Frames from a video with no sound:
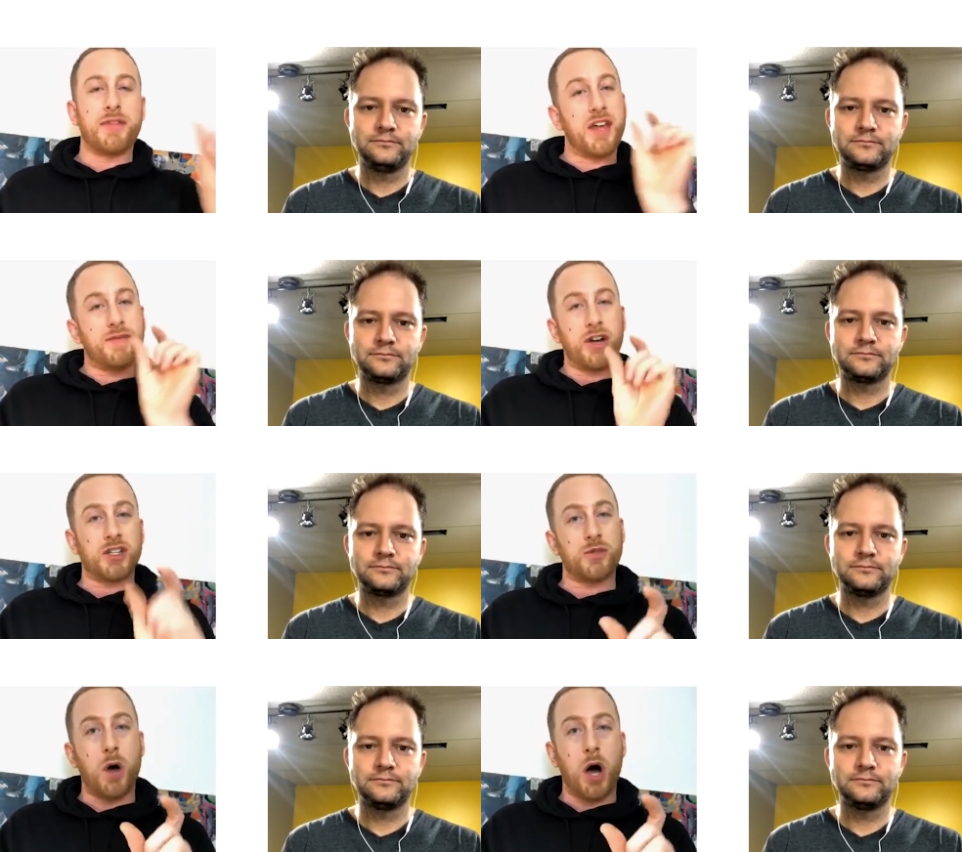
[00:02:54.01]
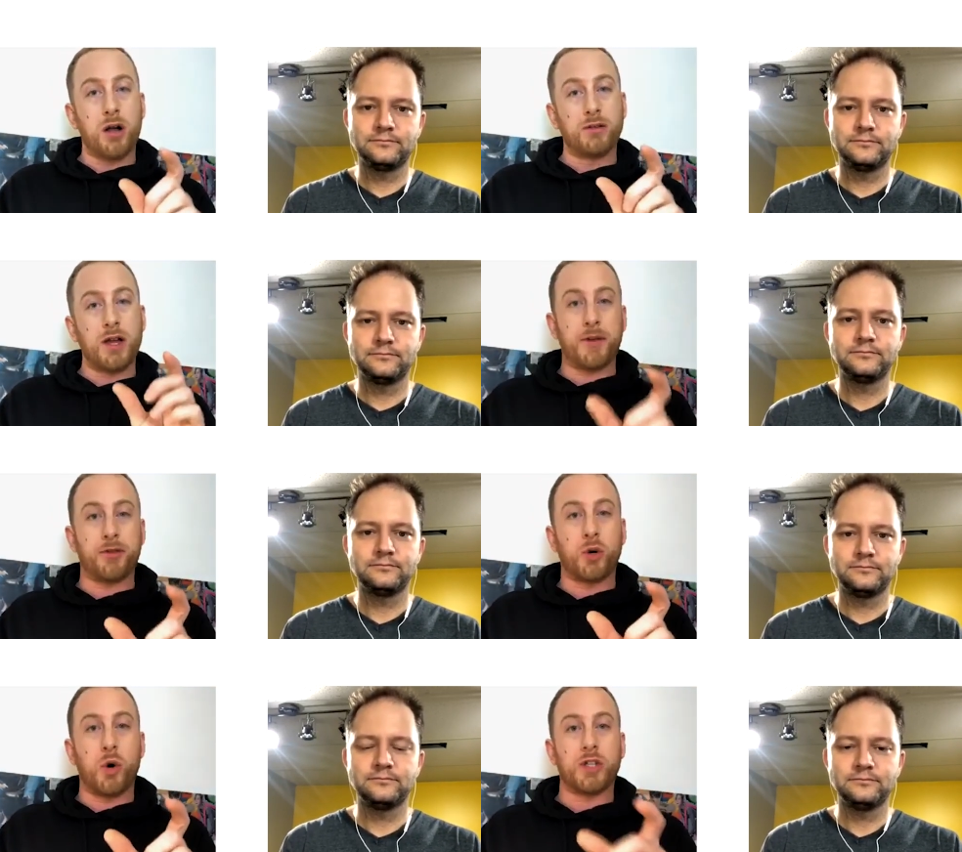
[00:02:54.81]
Speaker 1: think very small
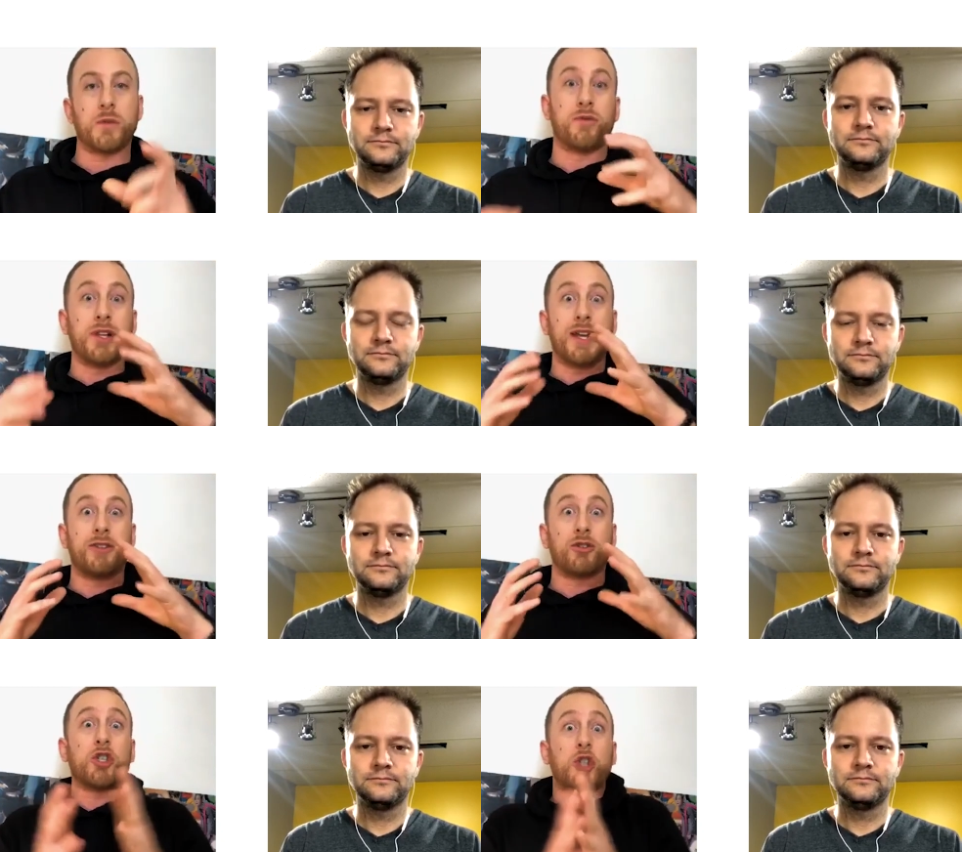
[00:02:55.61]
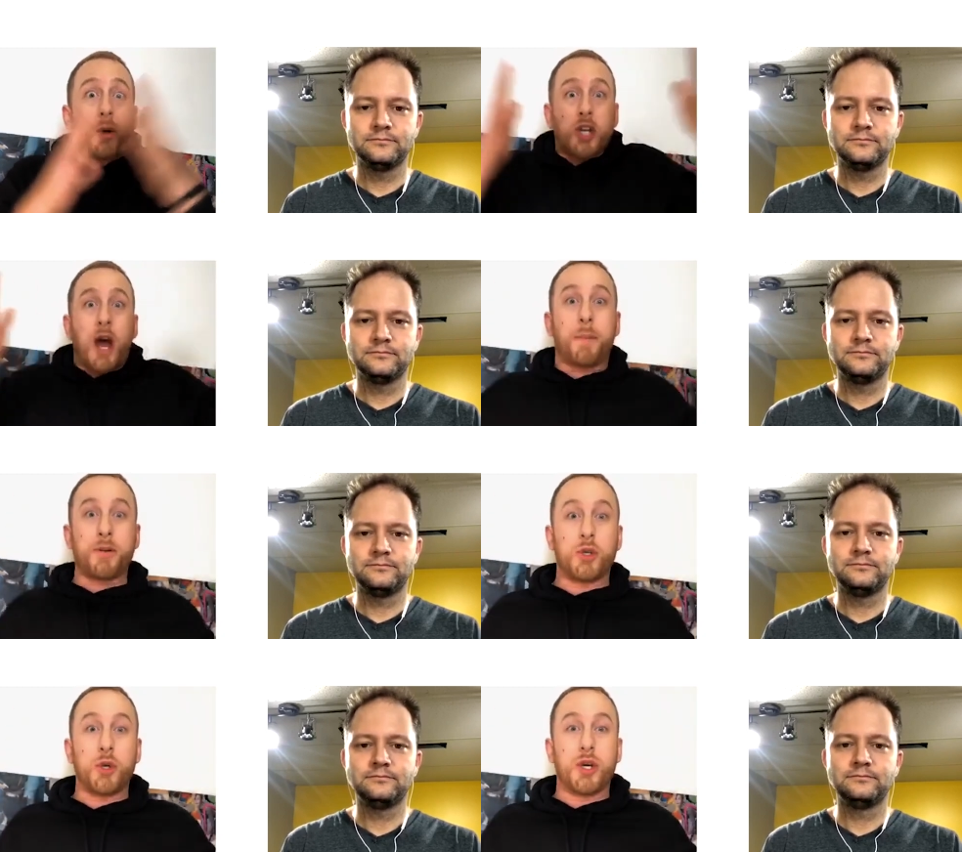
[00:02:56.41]
about the goals, but really there's so much
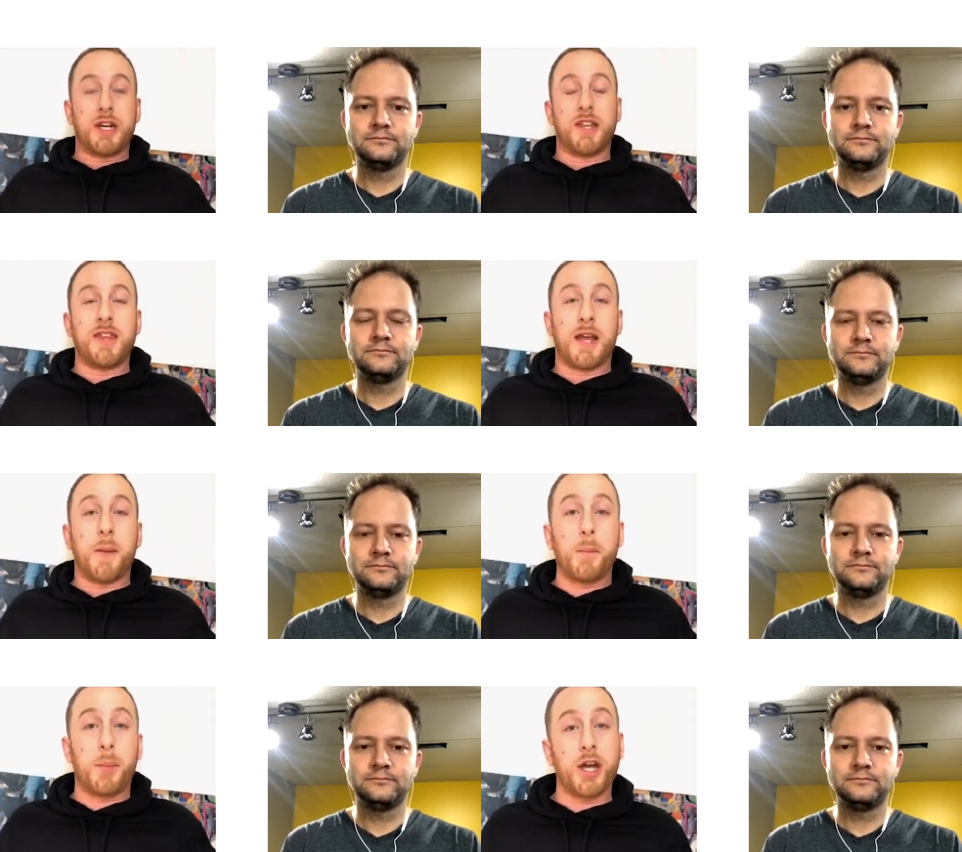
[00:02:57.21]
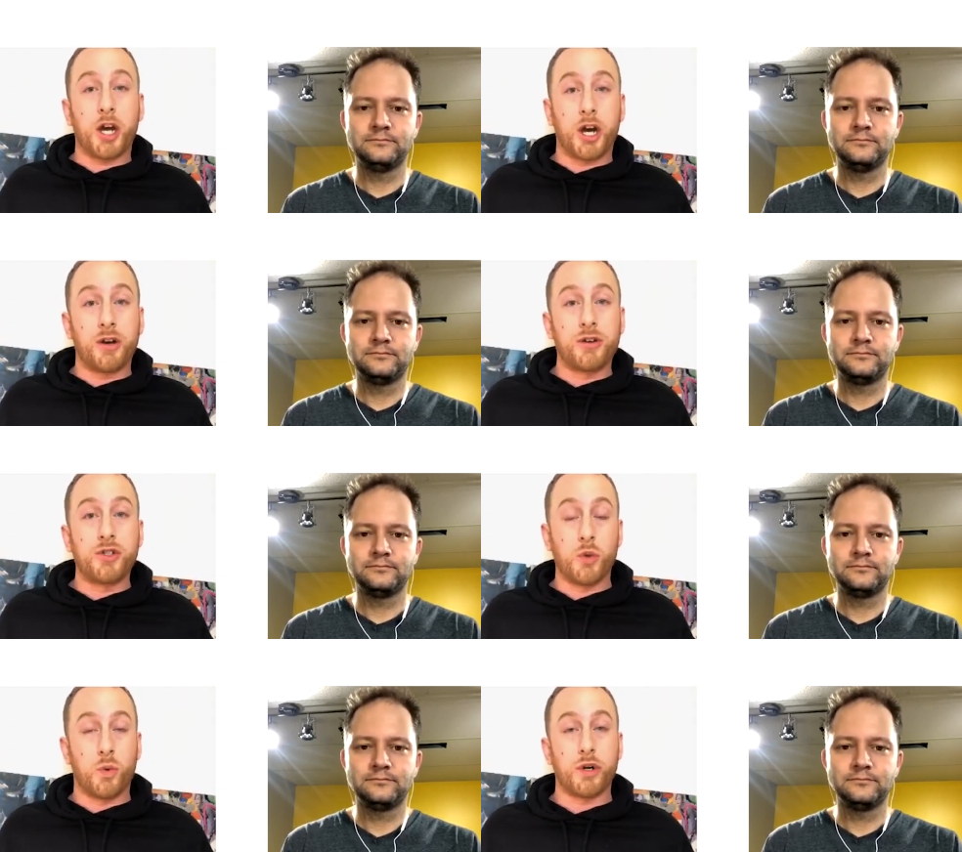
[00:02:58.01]
opportunity to think bigger
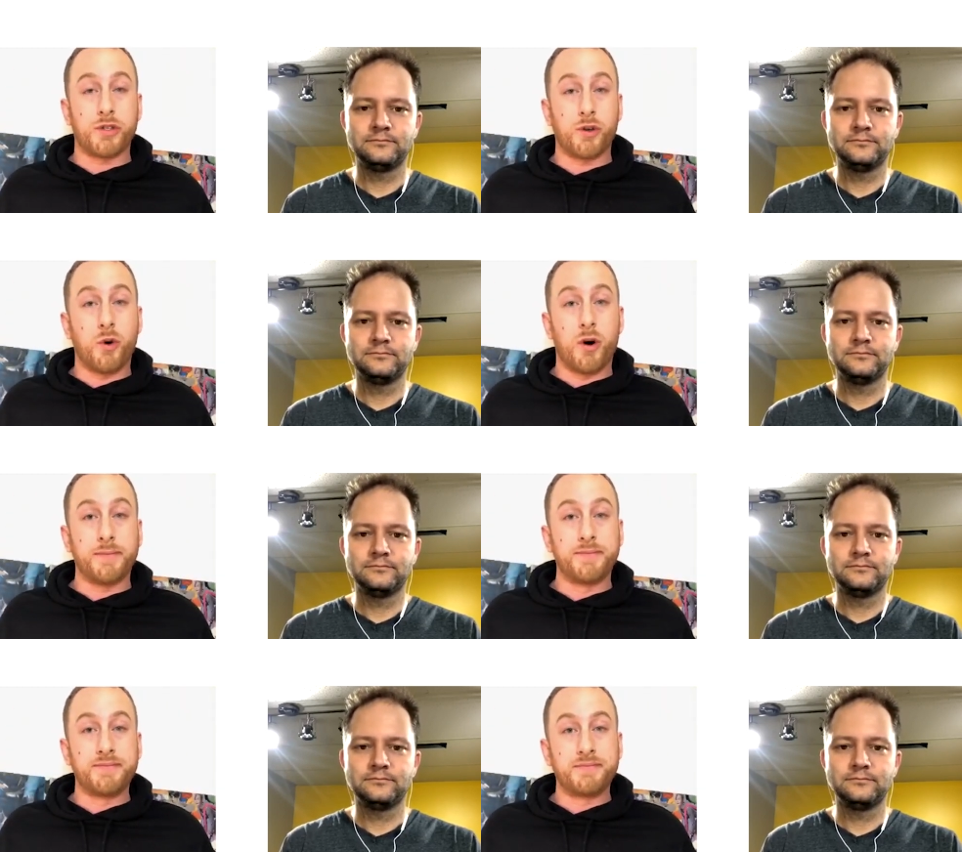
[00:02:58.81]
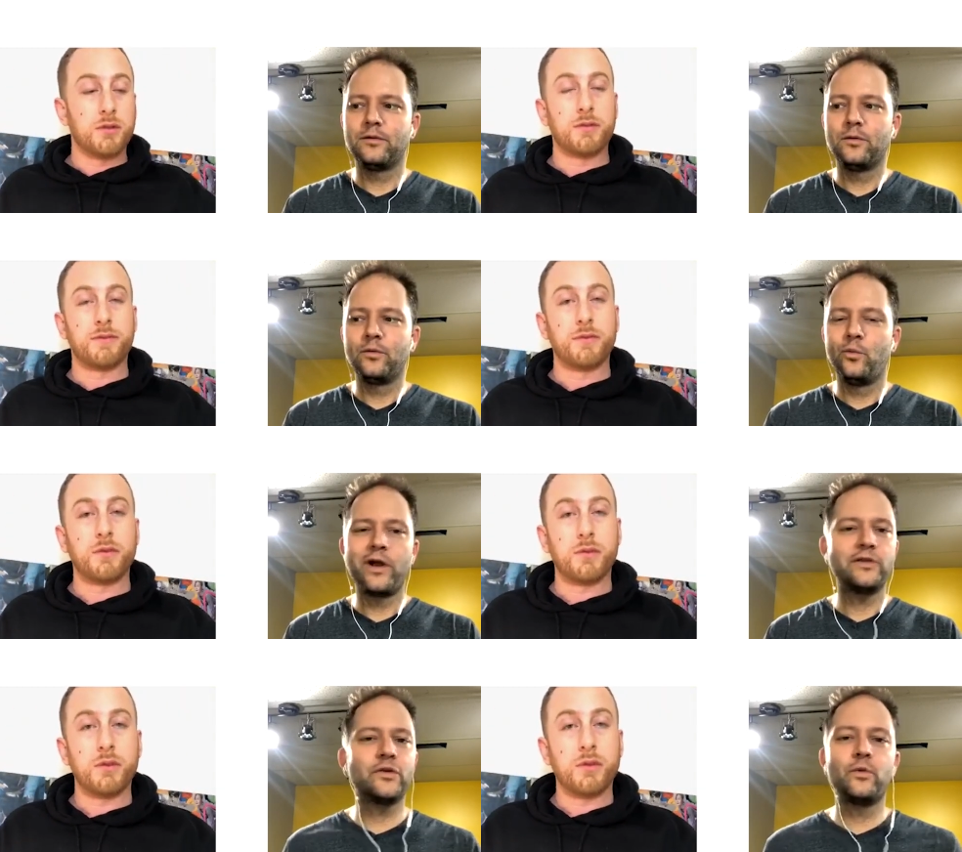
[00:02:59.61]
towards the goal
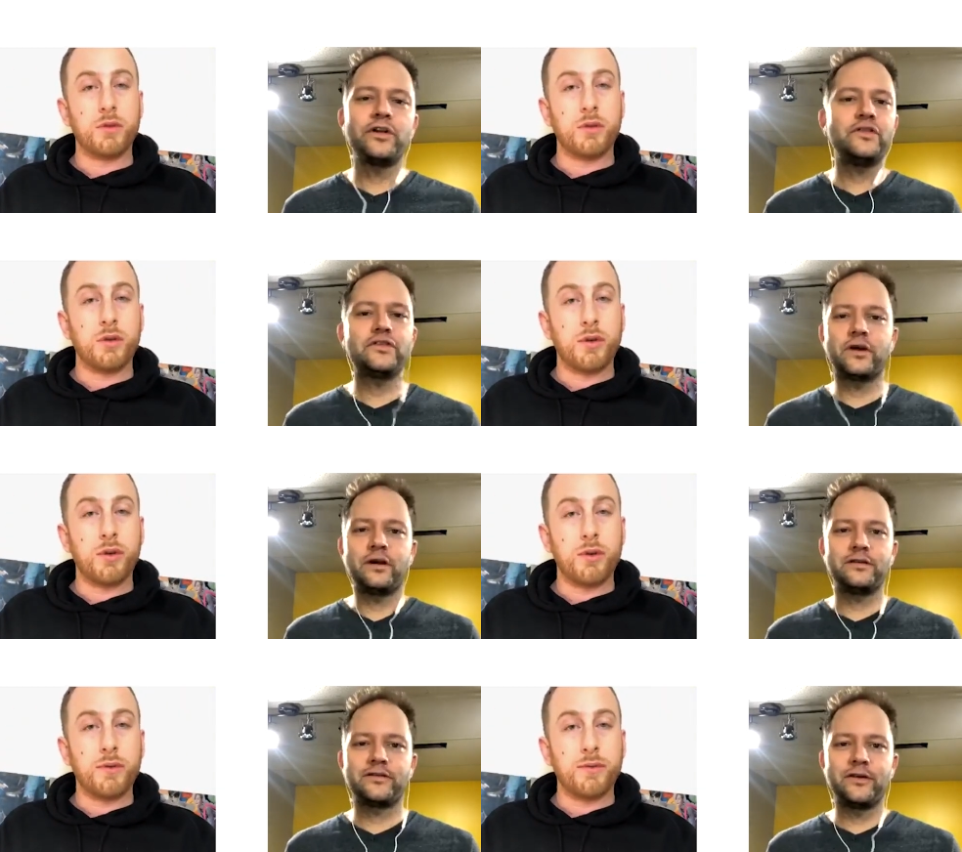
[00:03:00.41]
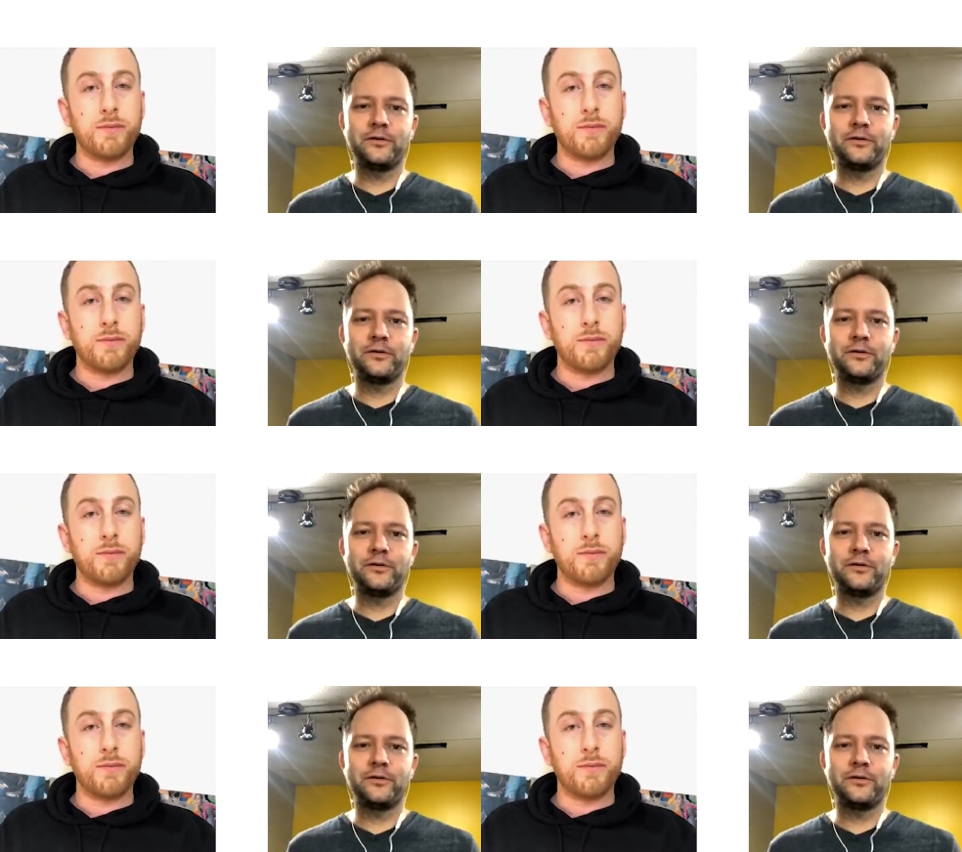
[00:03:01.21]
Speaker 2: where so where do you start so